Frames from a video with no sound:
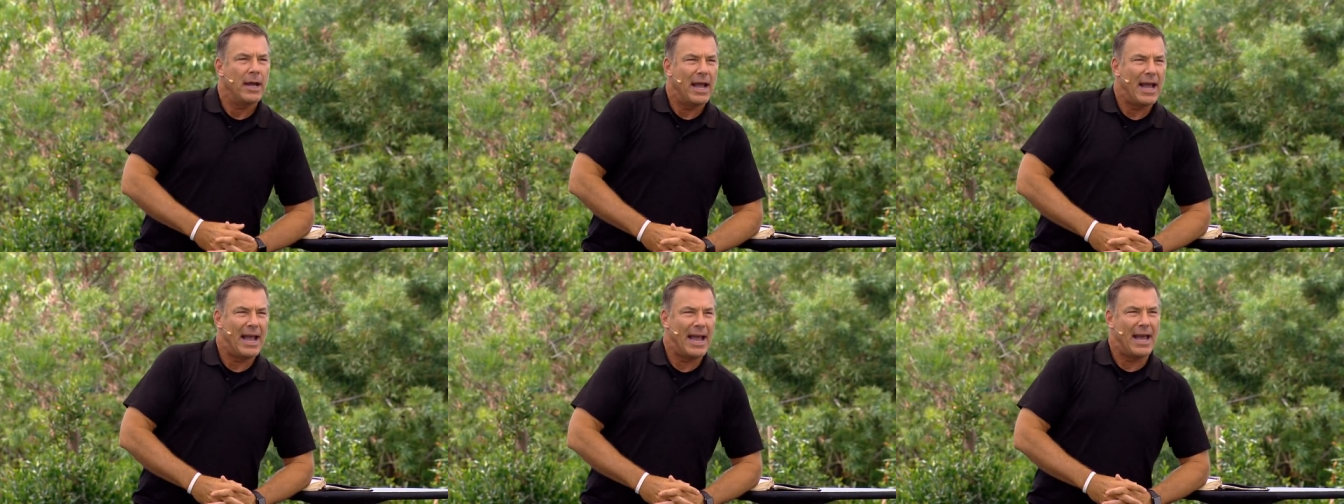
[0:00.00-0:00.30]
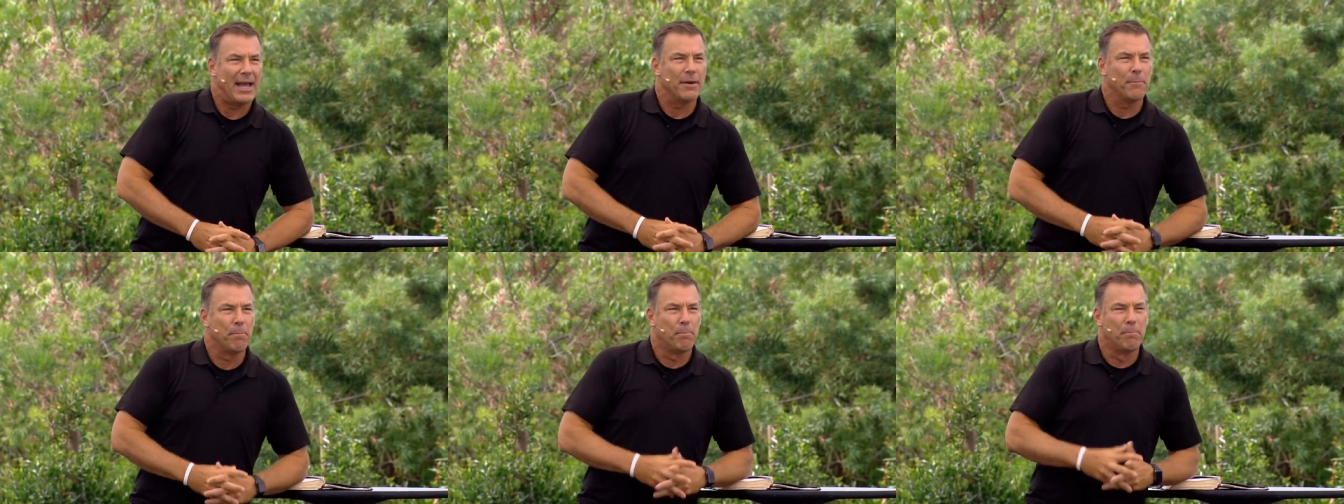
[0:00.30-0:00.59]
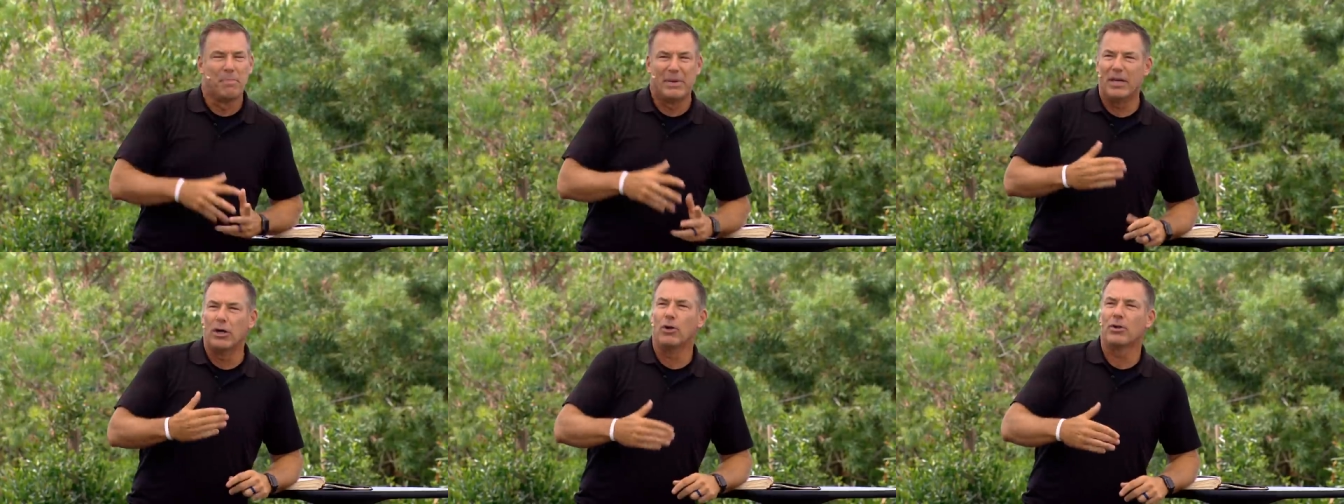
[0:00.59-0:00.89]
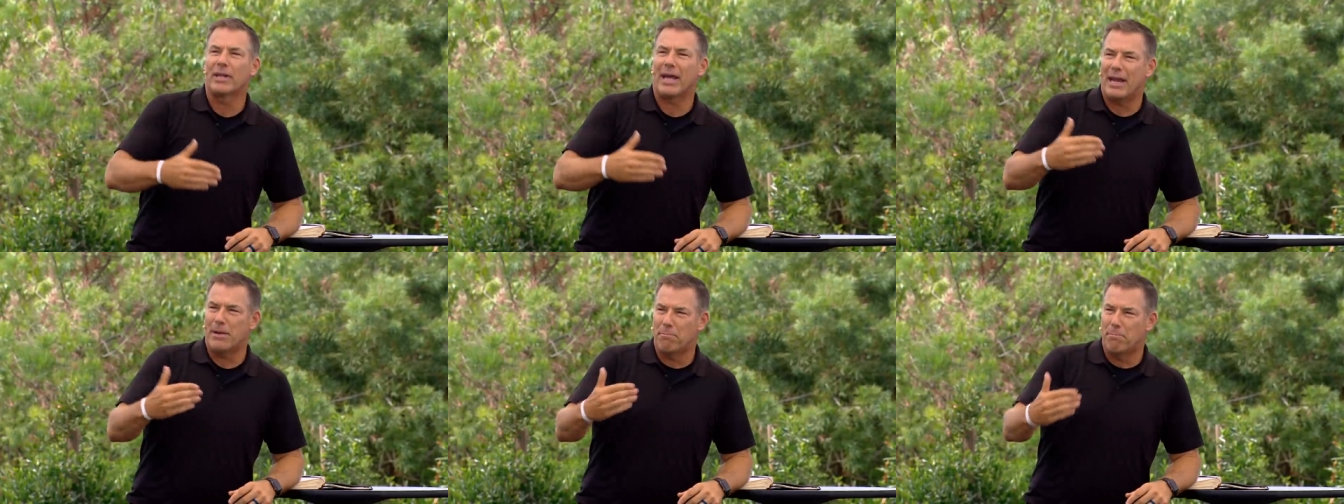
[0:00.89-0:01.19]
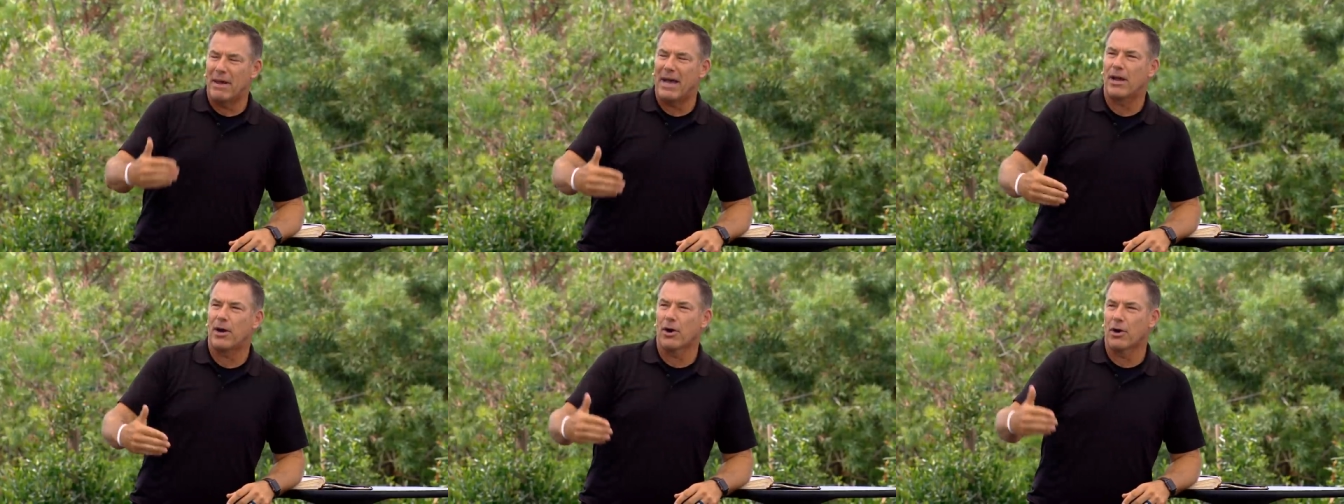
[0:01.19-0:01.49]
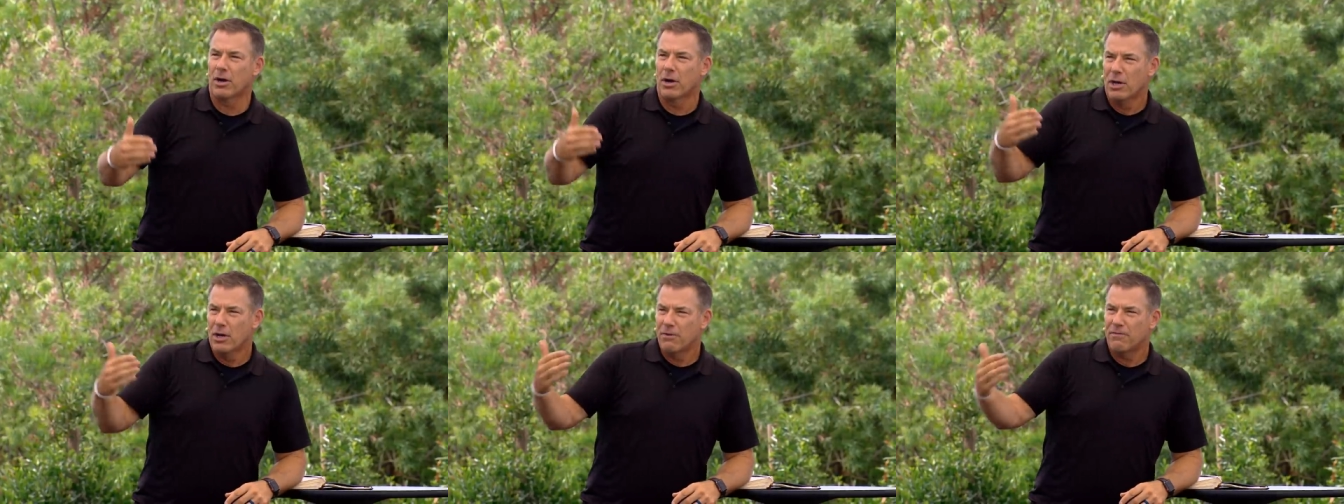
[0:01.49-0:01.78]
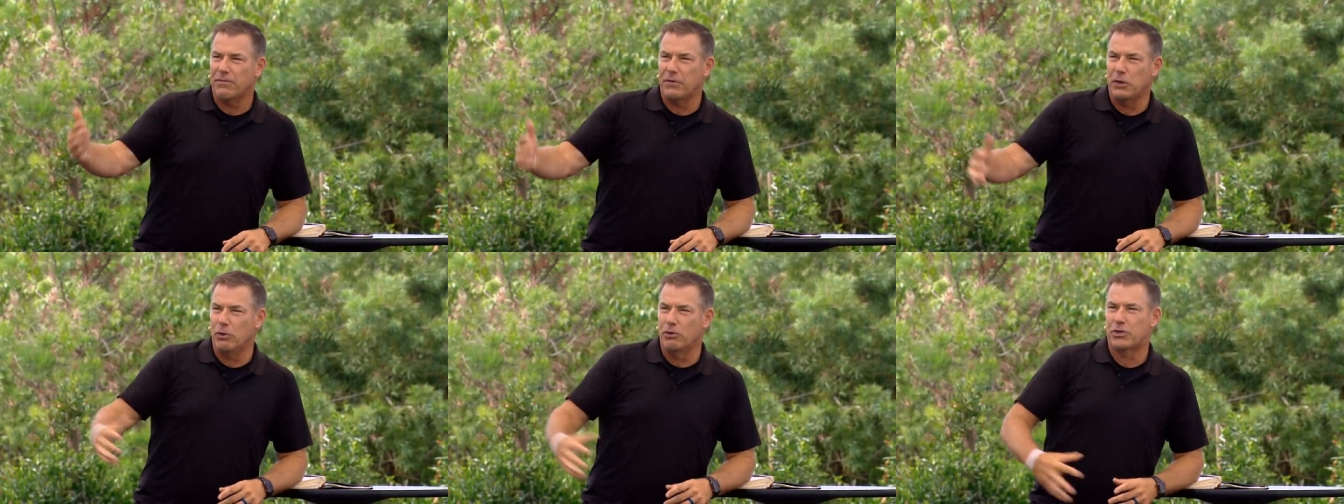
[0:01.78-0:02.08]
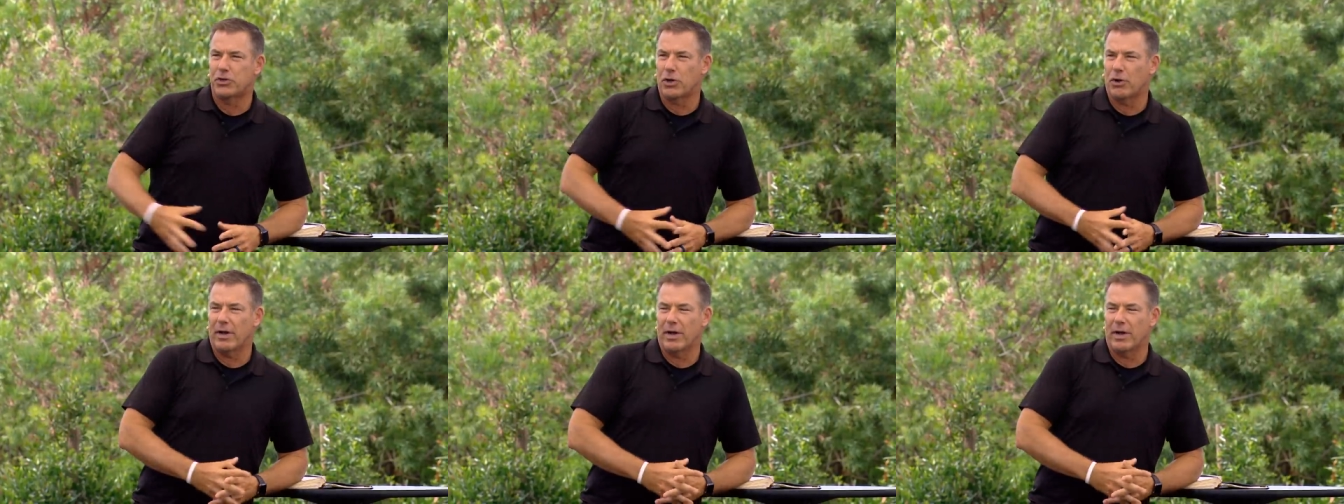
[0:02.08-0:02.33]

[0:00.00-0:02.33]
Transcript: and build a better future?